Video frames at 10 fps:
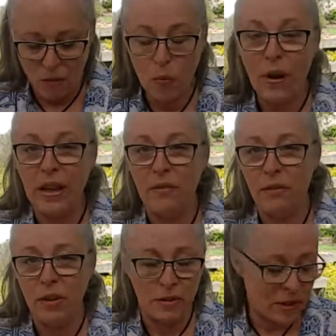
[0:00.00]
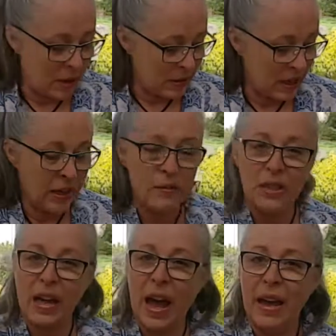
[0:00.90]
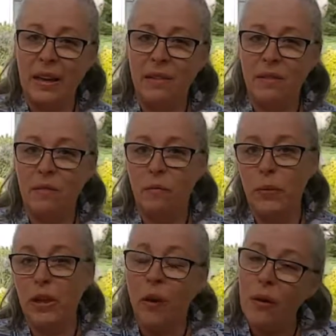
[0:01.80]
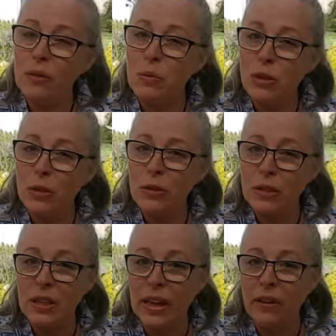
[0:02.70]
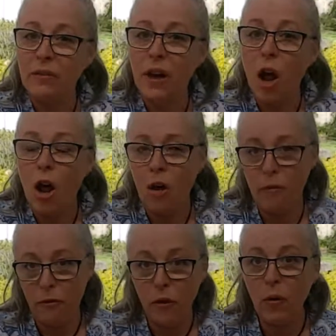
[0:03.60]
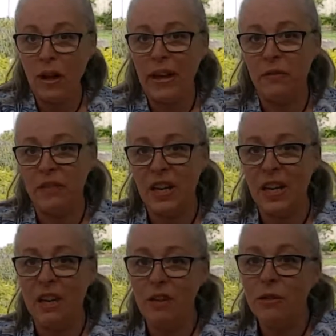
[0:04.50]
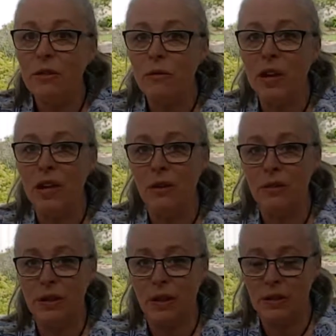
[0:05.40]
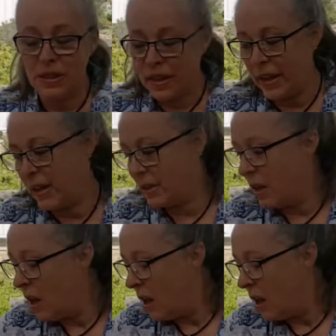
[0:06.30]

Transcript: re-infuse those leaves again. Because with loose leaf, full leaf tea, you can reuse those teas.